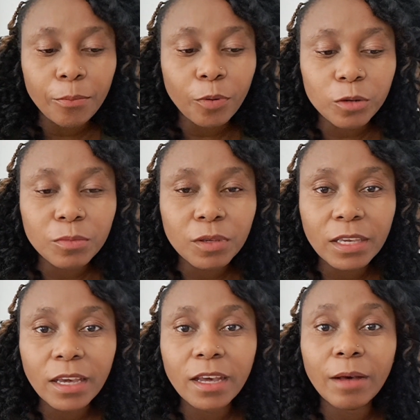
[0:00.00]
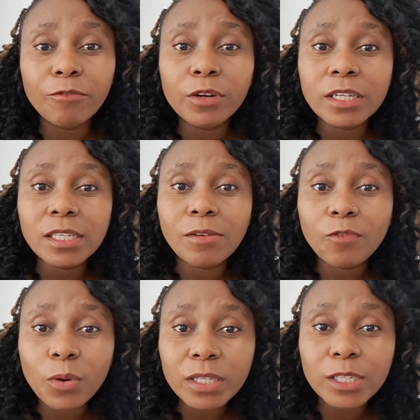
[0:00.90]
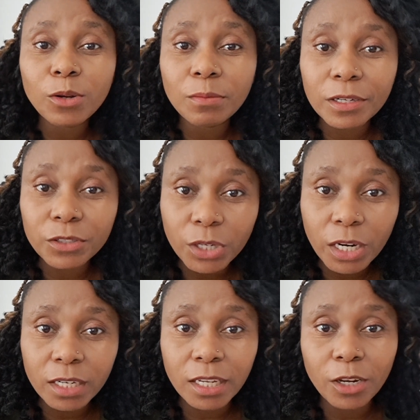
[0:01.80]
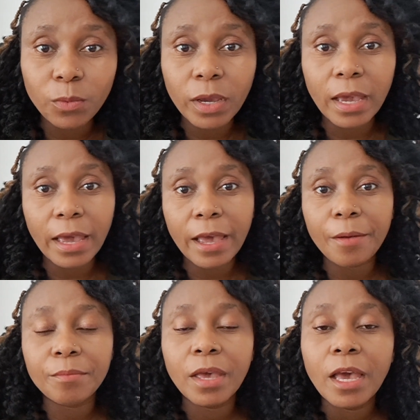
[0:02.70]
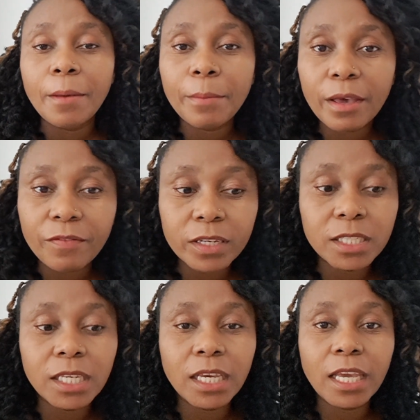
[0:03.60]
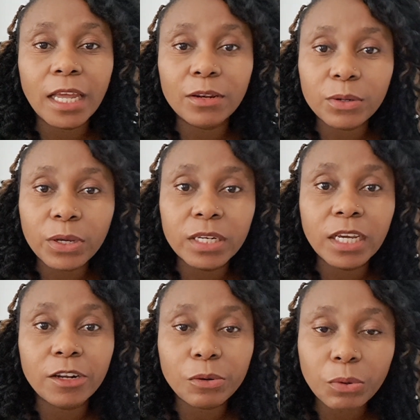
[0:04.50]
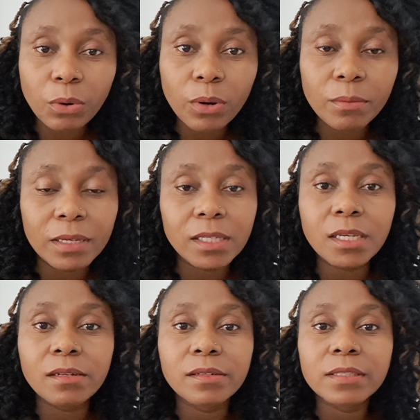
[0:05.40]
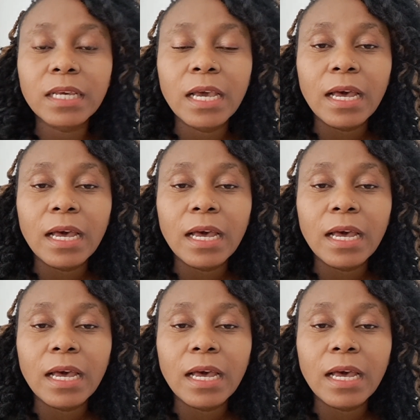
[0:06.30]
brought me here. I'm focusing on my journey and where I am, perfecting and learning and growing my skills,